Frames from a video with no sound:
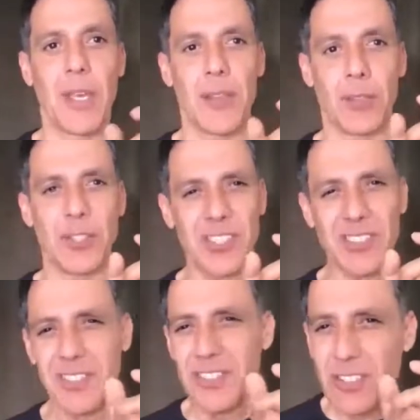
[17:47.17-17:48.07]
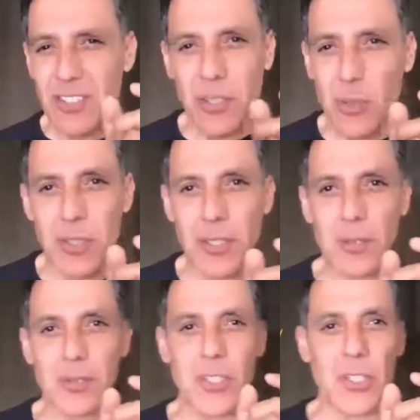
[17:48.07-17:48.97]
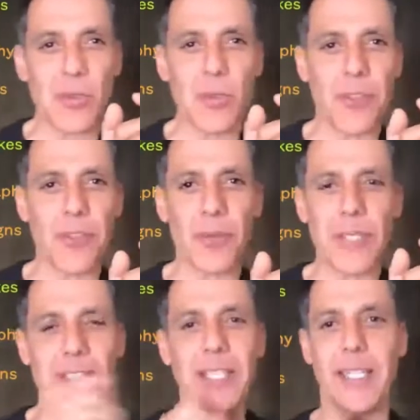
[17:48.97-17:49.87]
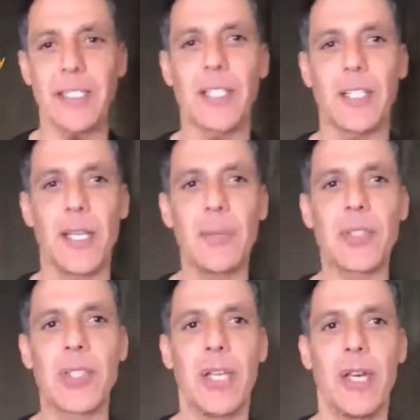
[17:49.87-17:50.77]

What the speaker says: They're just short little 2 to 3 second clips